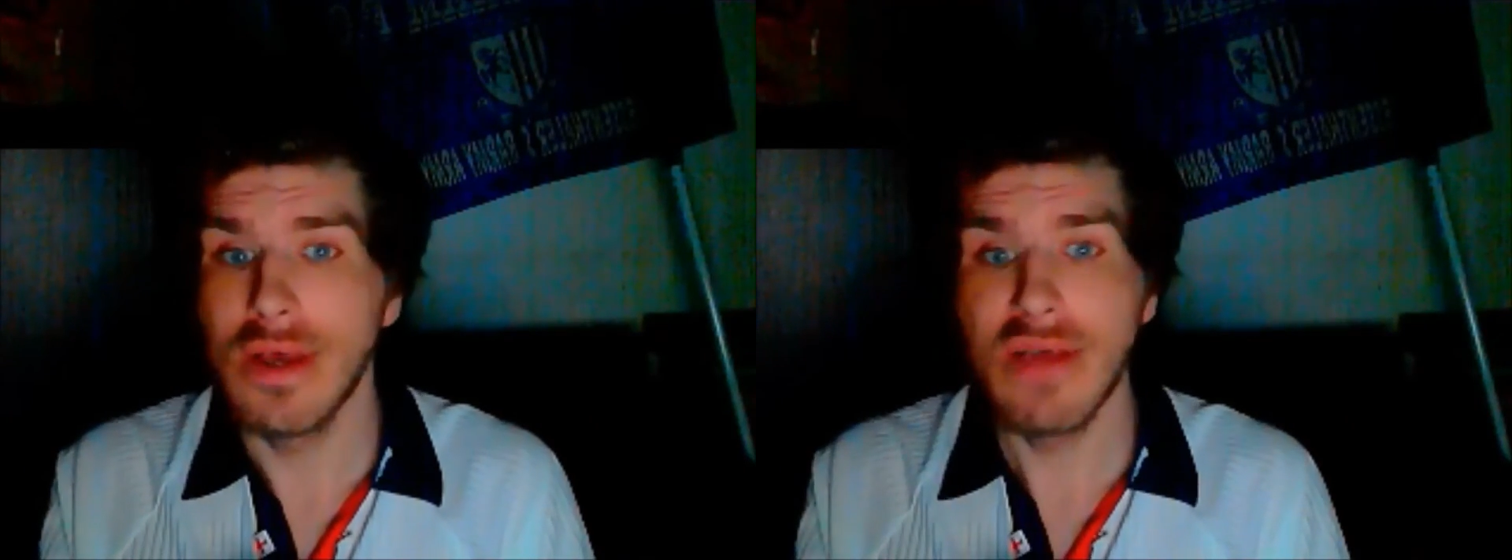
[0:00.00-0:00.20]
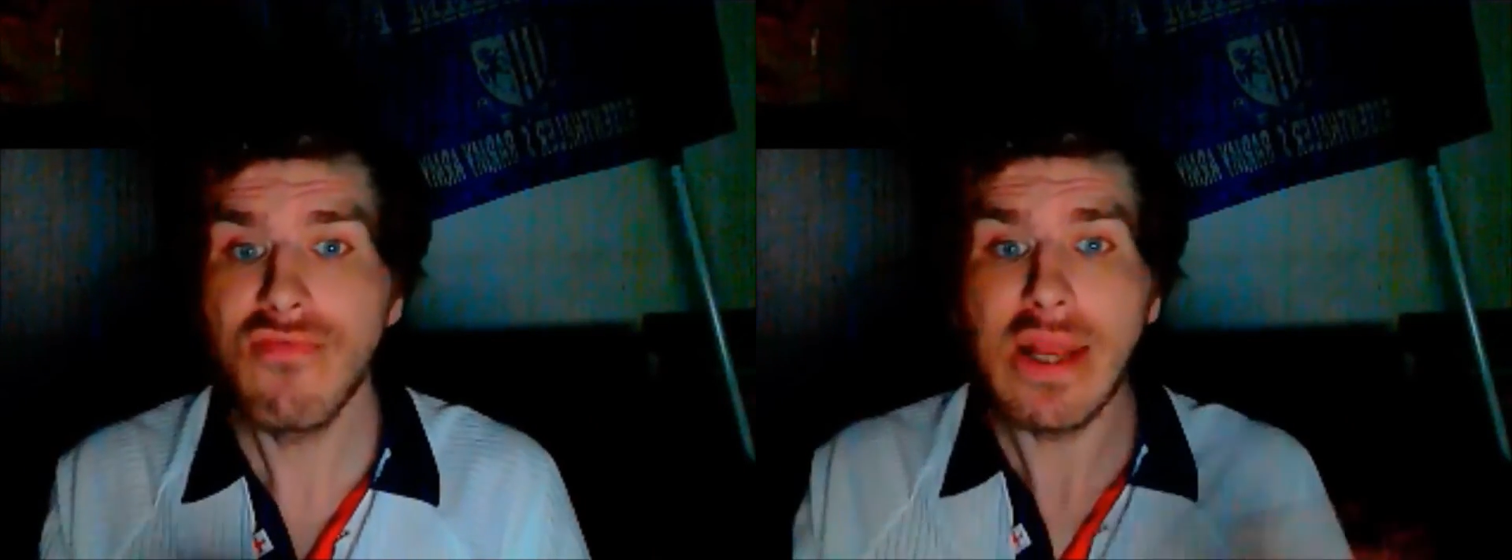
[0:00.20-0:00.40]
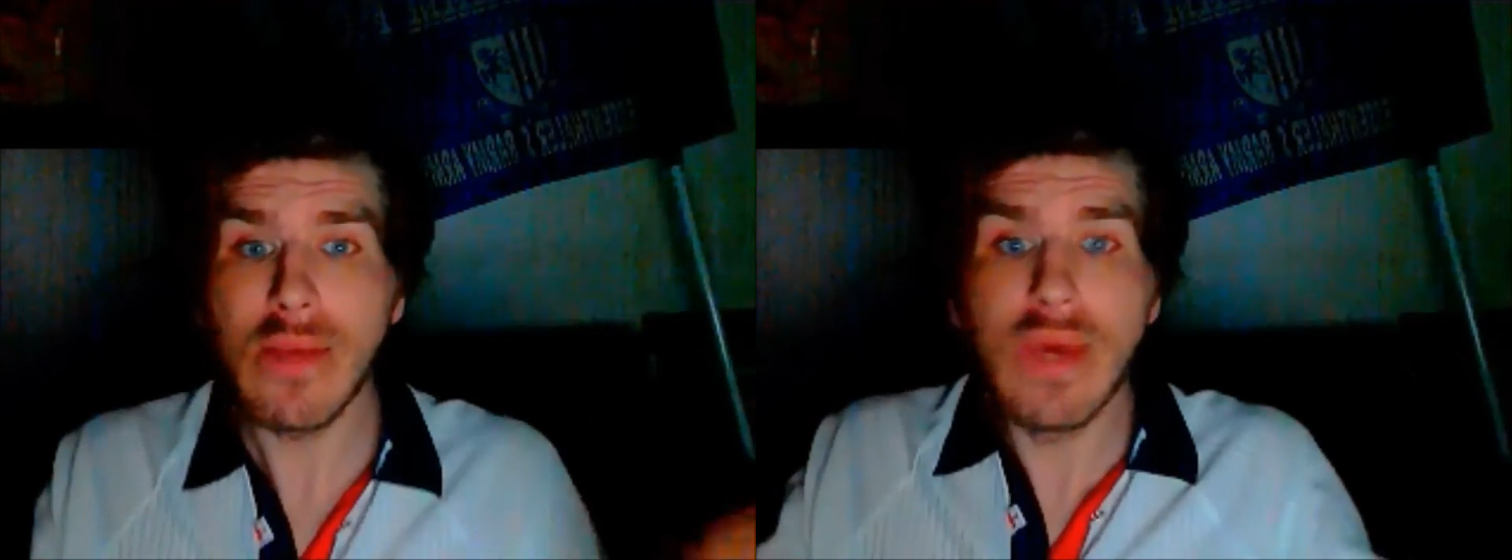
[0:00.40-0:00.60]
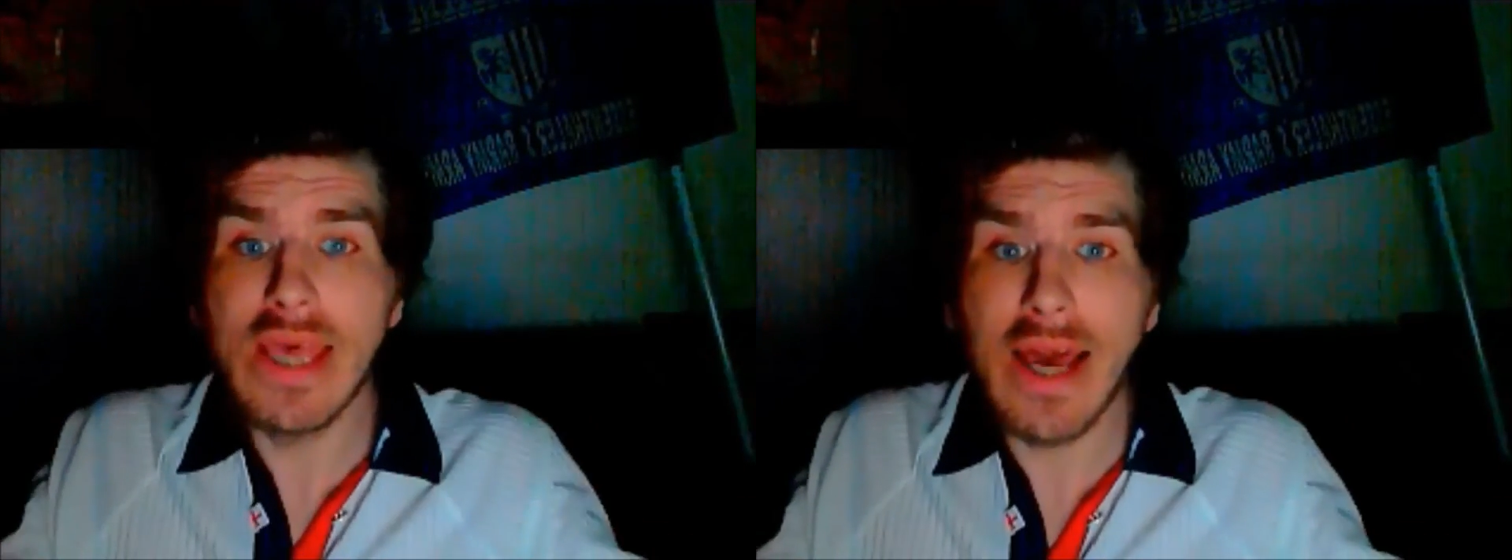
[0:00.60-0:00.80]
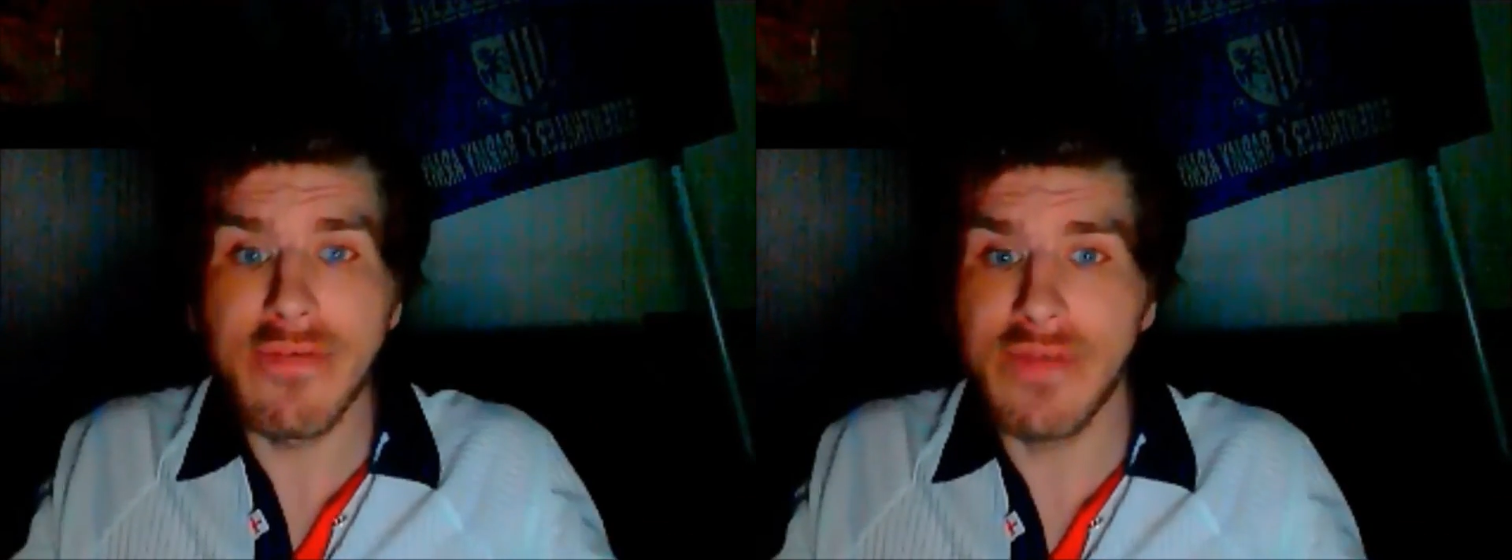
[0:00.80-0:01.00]
Really, we
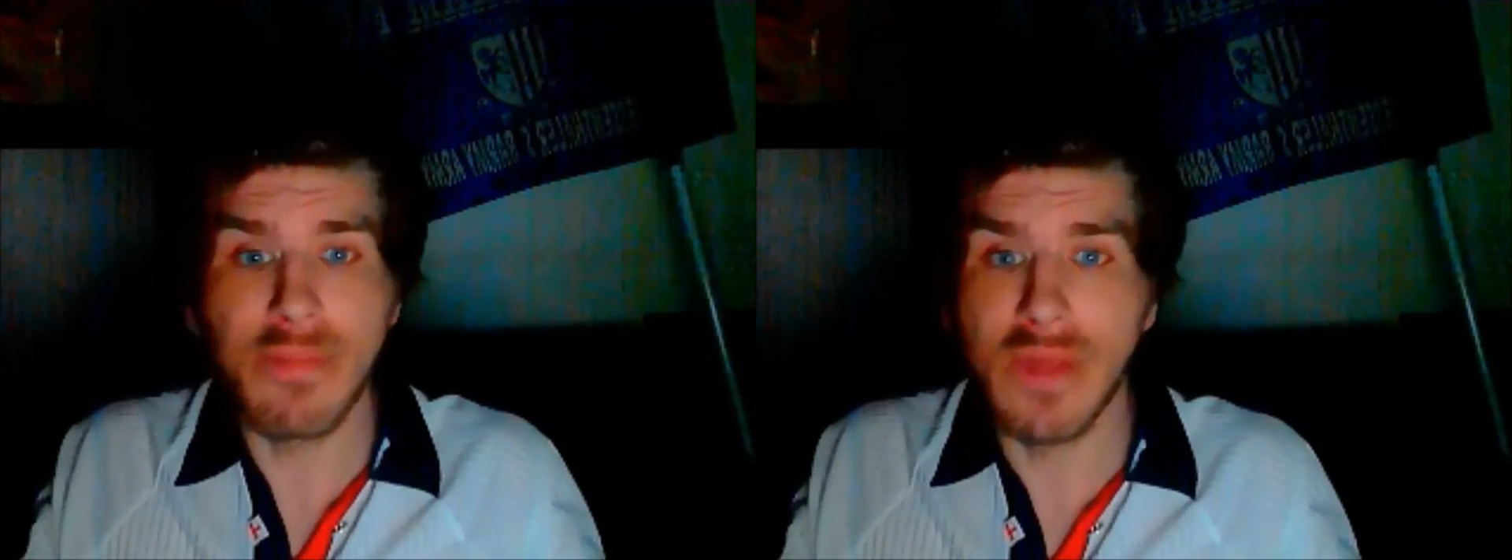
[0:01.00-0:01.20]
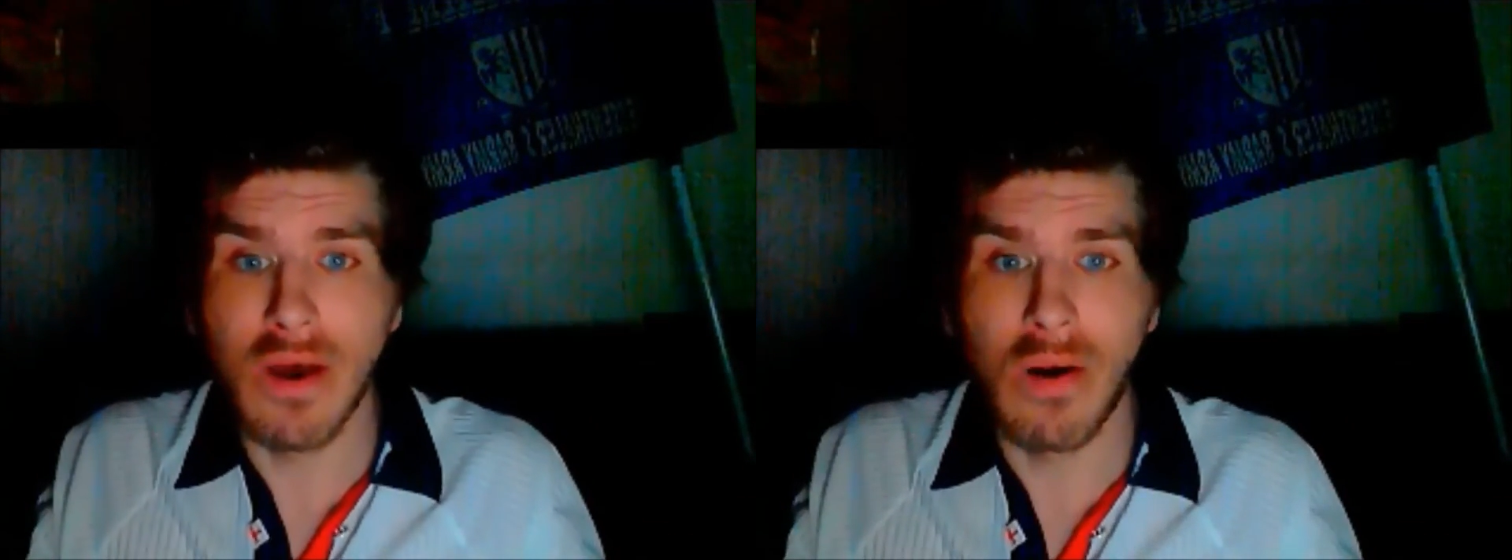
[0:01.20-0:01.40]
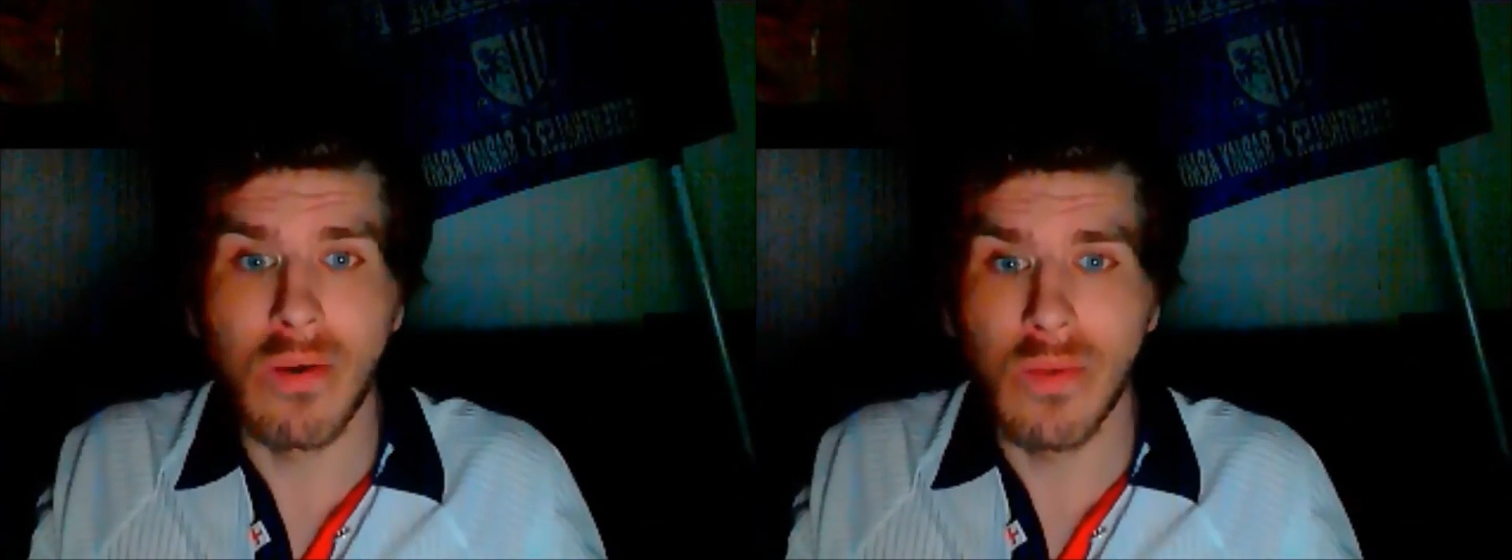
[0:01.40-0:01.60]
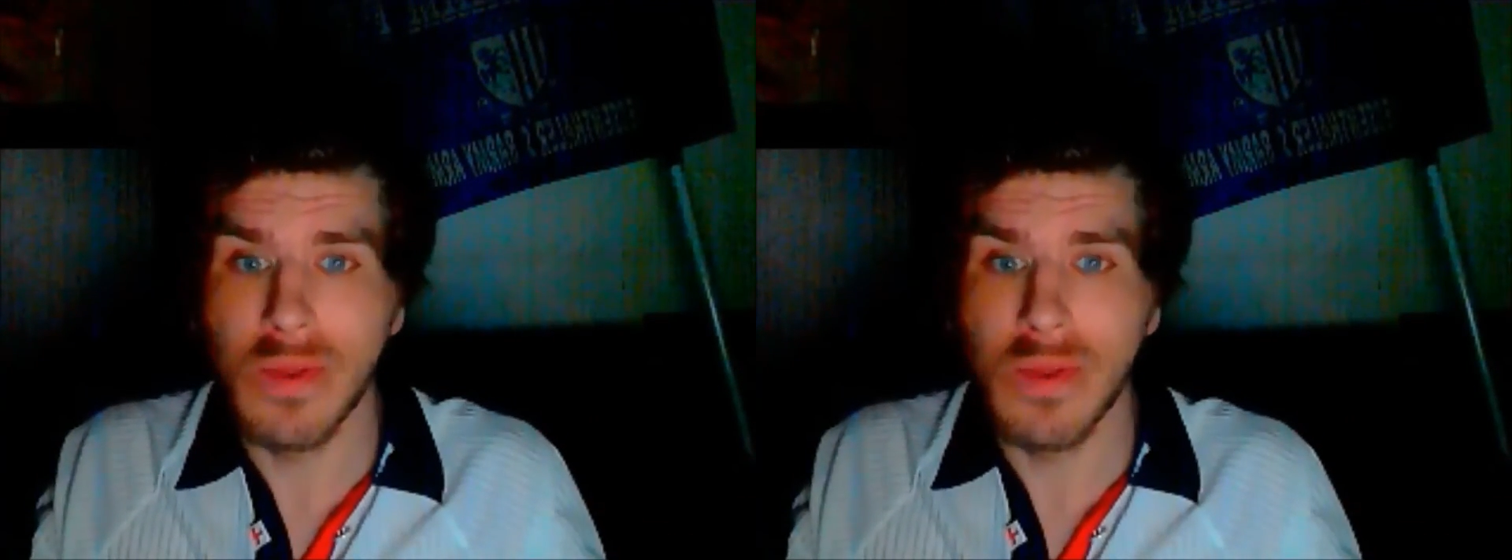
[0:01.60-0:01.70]
gave them the goal.